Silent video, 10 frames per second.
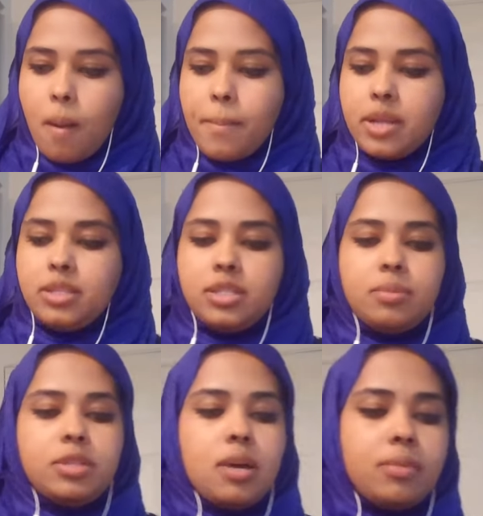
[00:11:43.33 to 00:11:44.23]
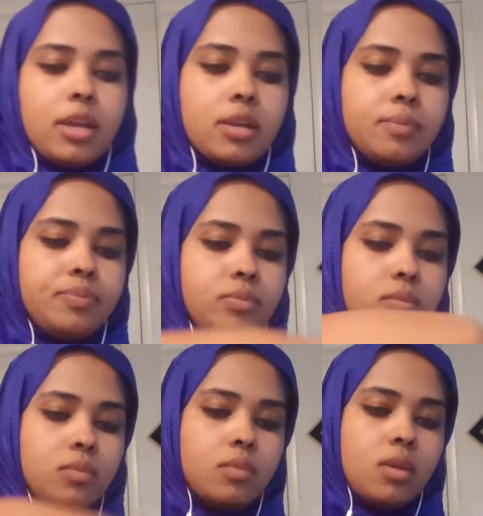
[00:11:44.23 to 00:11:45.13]
But at the same time, like,
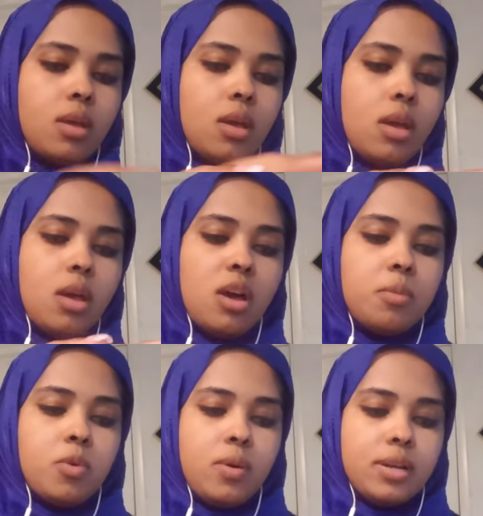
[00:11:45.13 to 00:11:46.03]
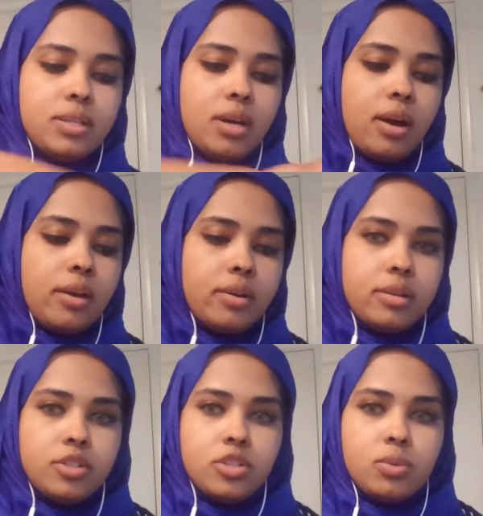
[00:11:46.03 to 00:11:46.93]
I'm quite tired.
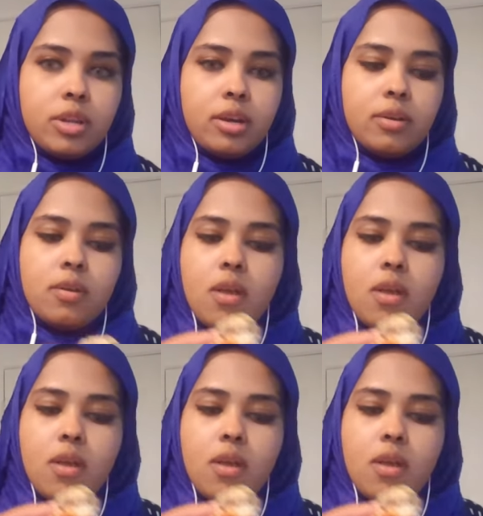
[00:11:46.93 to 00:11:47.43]
I just wanna.